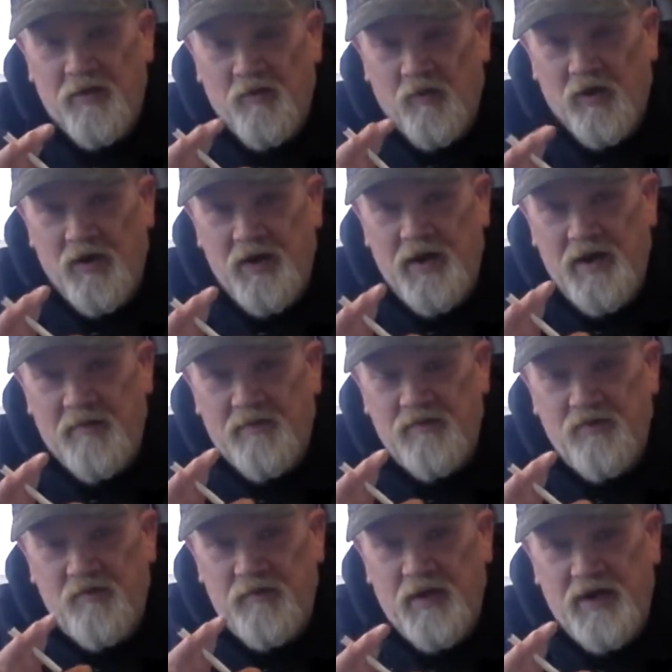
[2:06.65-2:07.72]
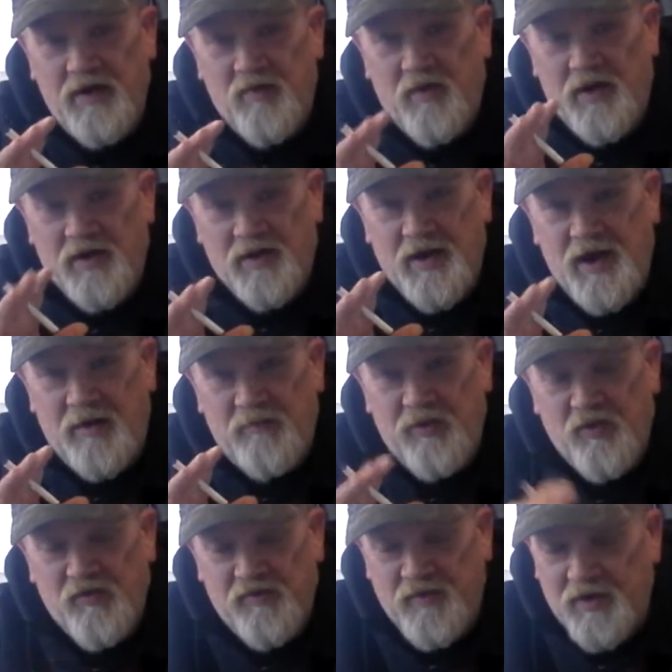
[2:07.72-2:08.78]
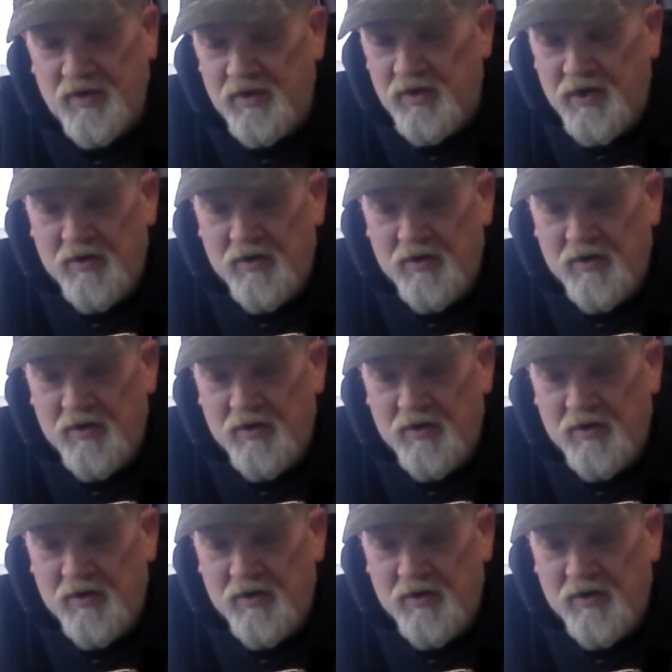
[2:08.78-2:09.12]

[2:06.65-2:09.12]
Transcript: we're going to have a new video on composting.